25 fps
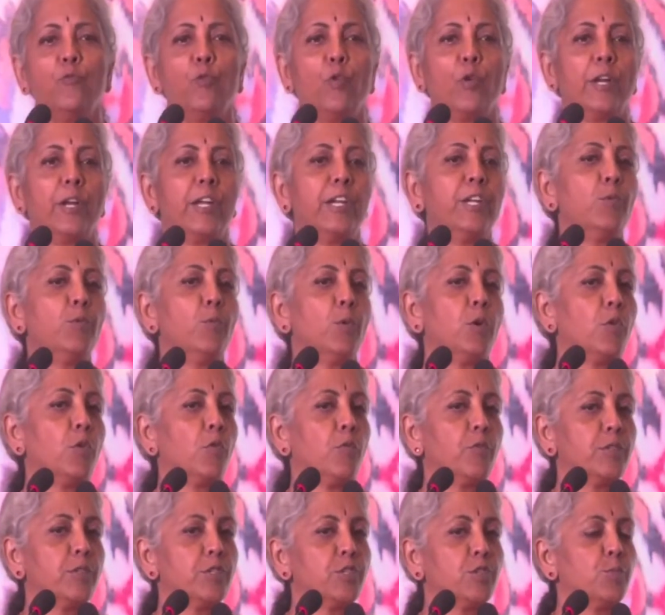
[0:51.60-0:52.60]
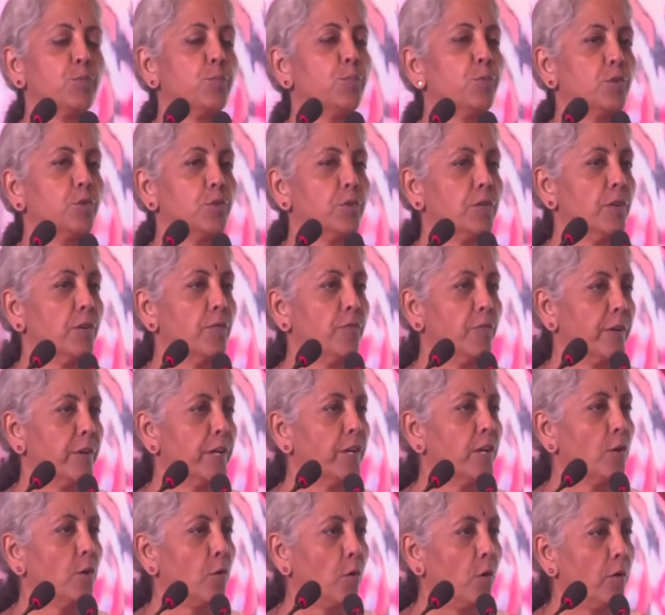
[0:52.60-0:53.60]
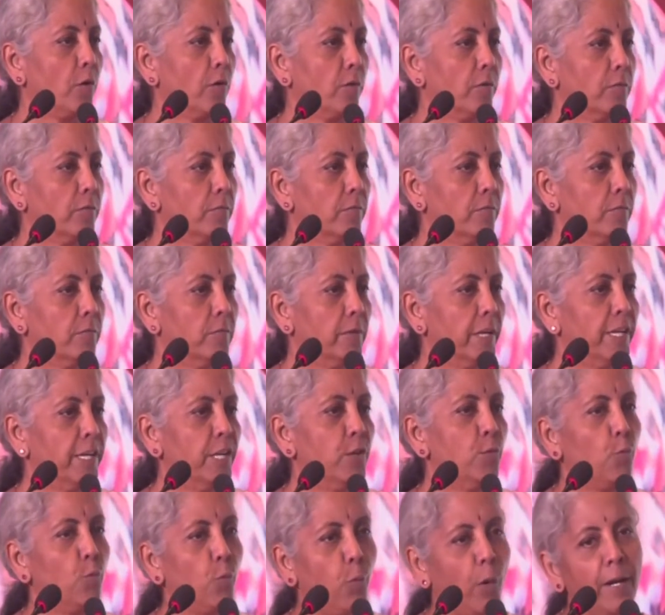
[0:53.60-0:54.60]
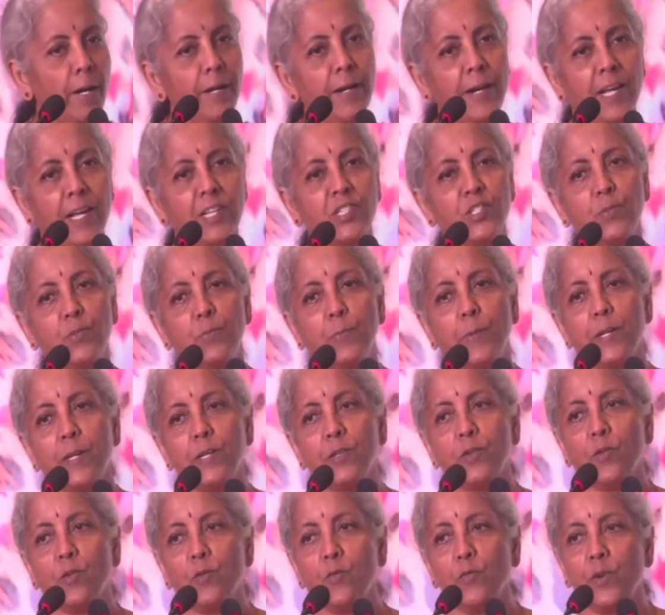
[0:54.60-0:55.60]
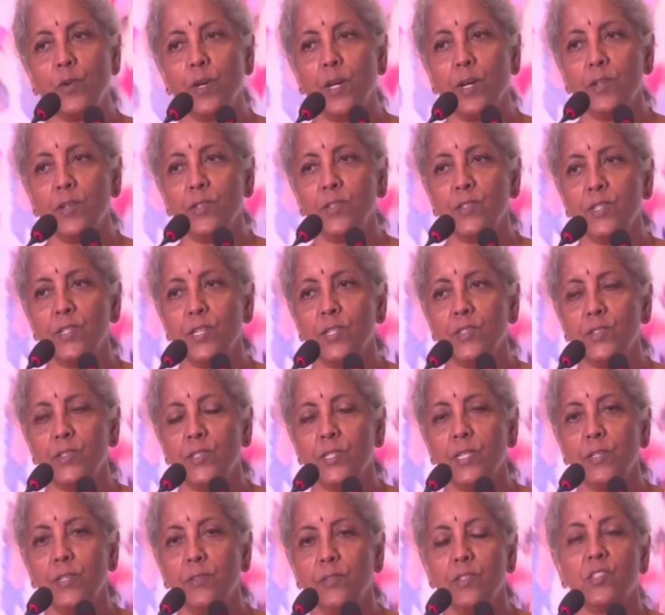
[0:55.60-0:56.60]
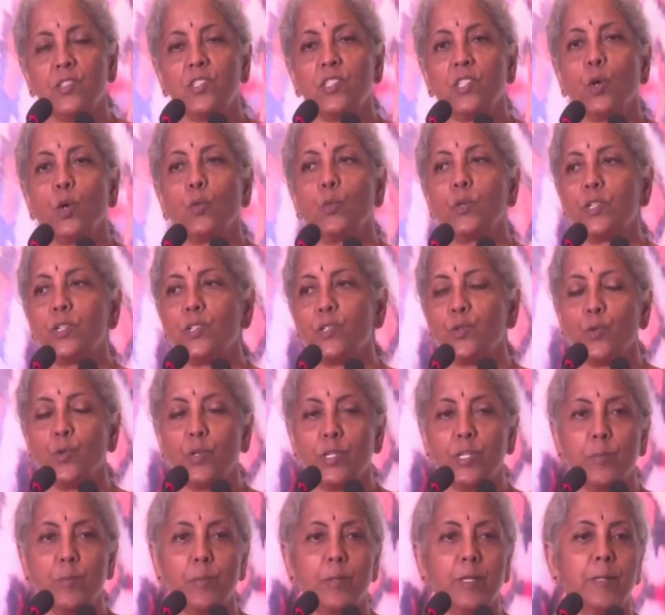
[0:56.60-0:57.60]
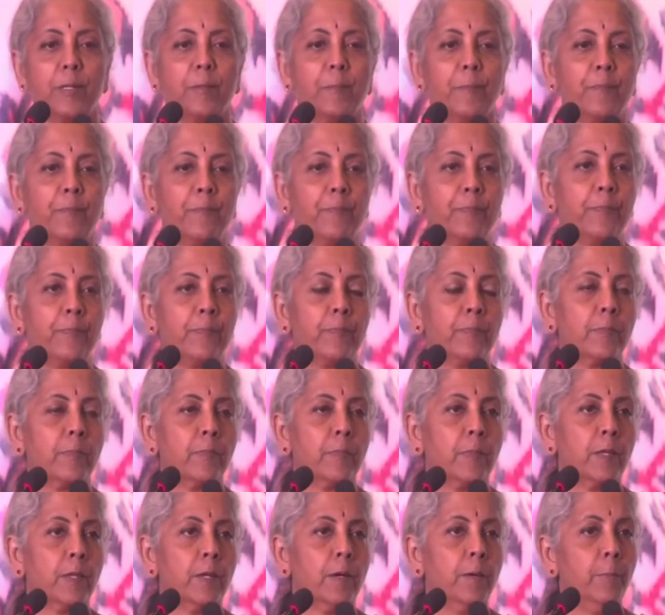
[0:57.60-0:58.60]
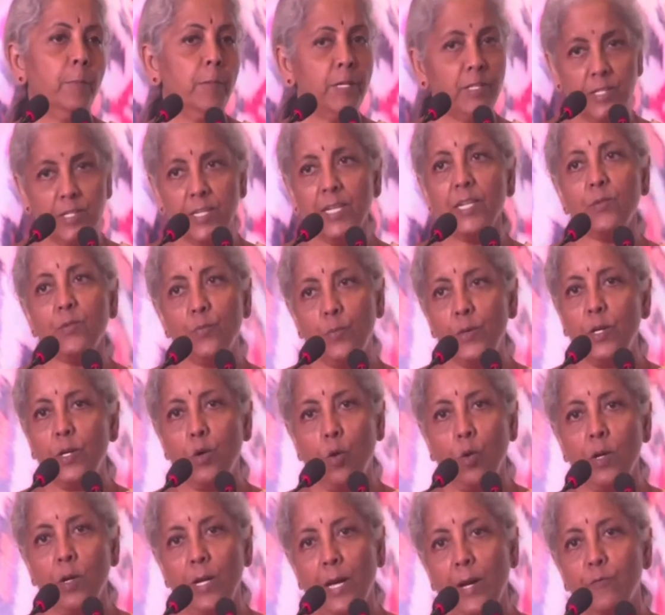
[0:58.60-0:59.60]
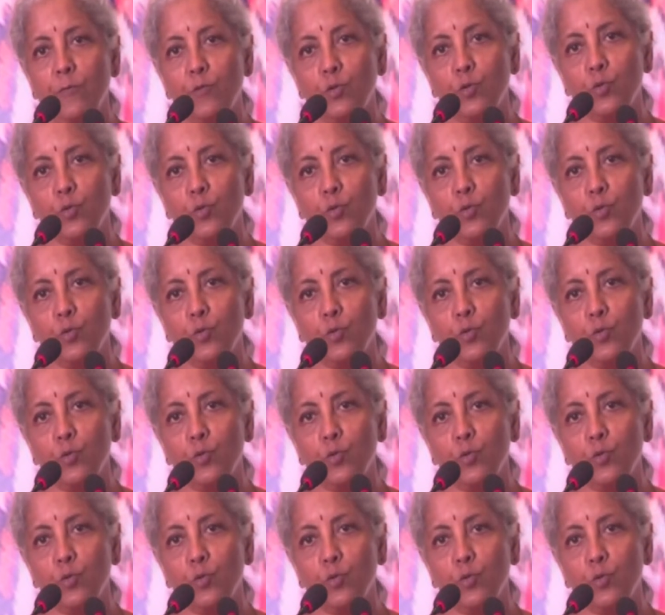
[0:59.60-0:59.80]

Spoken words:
Very difficult for any one of us to put a finger on any one aspect of finance and say this is how it is going to be. But